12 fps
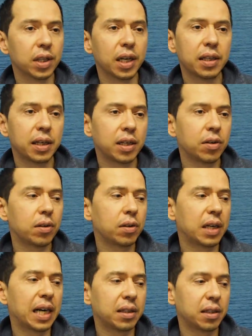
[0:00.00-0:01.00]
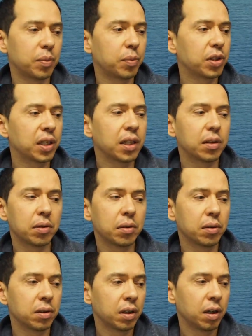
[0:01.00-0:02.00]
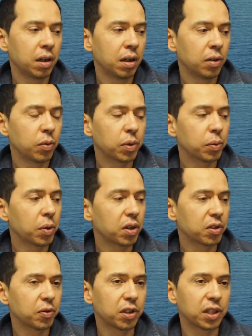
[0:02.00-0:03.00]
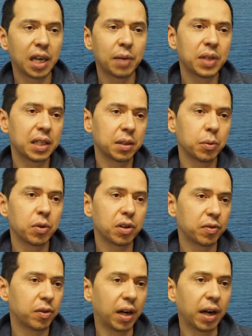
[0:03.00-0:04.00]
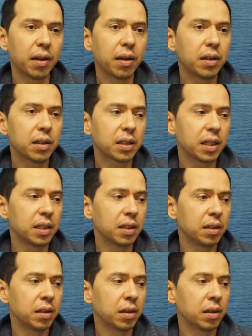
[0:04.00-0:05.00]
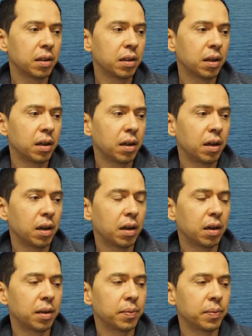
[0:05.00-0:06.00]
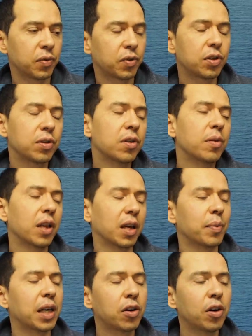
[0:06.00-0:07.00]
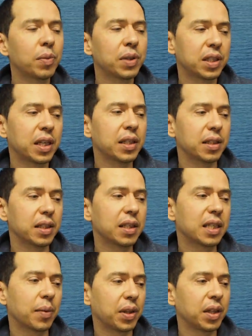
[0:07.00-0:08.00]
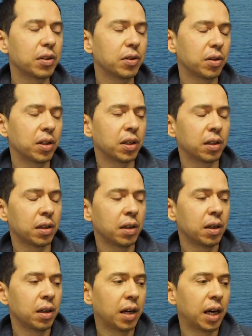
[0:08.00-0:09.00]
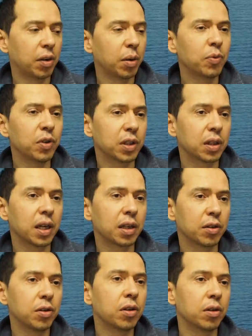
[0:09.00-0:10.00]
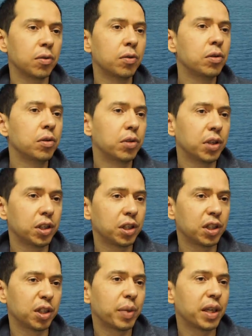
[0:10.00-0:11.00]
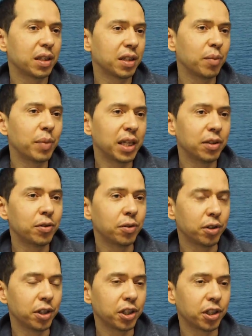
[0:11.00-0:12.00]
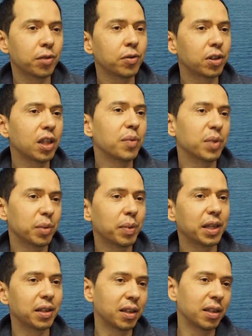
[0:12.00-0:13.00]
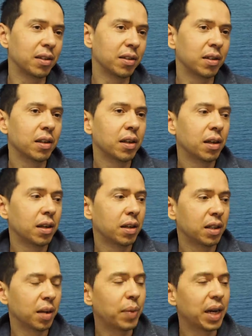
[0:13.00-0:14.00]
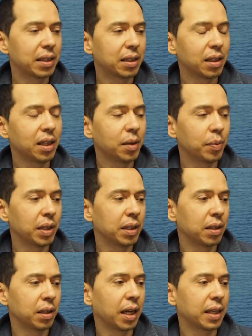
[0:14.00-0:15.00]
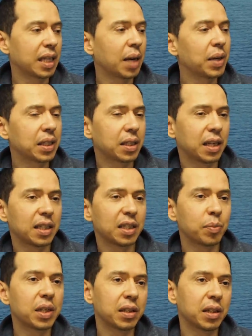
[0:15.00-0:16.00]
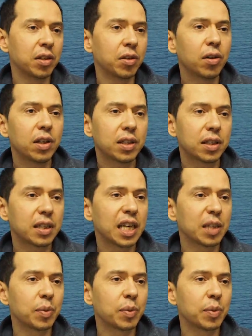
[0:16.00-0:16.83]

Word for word: Yeah, there are no hundred percent rules. What works for some doesn't work for others, and uh, um, of course you go like by common sense. Yeah, some things you think are obvious, like you know, good nutrition is better than bad nutrition, good sleep is better than yeah. than bad sleep, and like some exercise is better than no exercise.